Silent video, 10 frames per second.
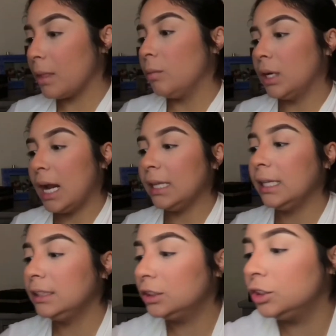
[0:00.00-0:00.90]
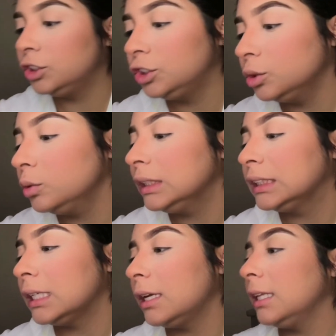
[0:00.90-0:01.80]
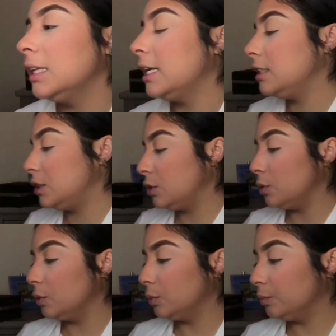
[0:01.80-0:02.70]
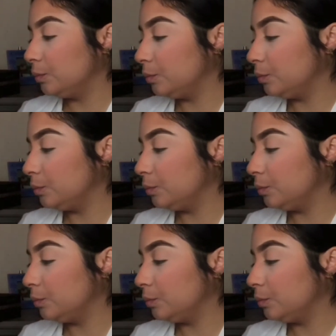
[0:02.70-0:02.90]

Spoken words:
what I like to do is I like to